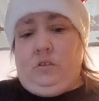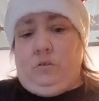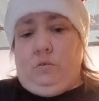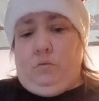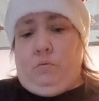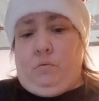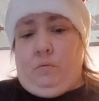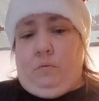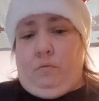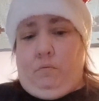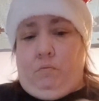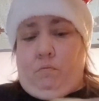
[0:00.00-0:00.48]
The
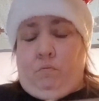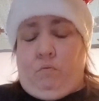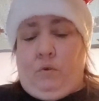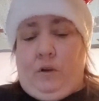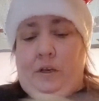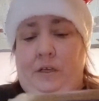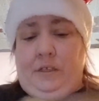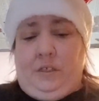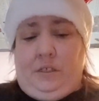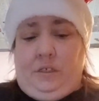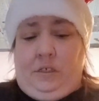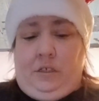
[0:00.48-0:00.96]

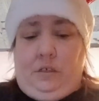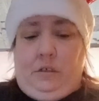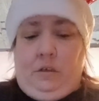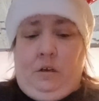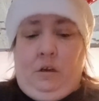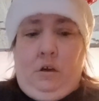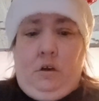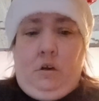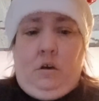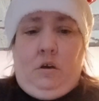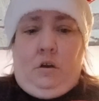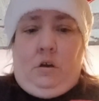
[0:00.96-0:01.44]
reason
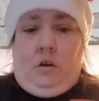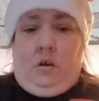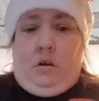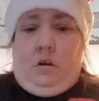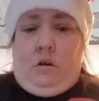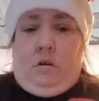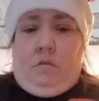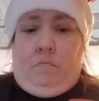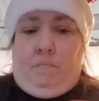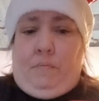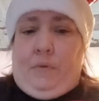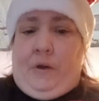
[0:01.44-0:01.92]

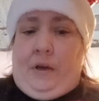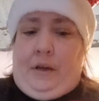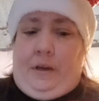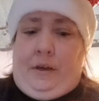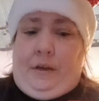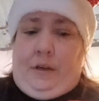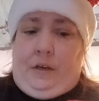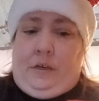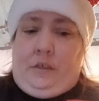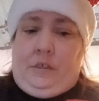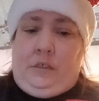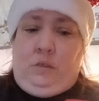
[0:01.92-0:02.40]

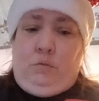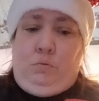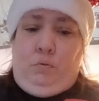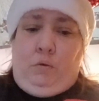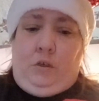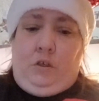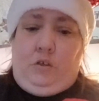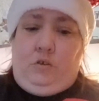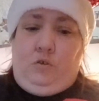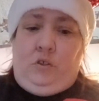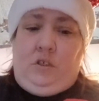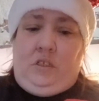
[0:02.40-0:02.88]
being is
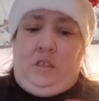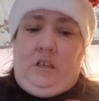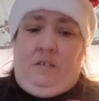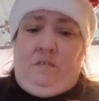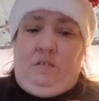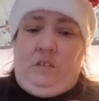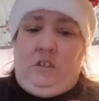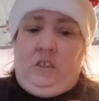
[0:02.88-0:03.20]
when you sift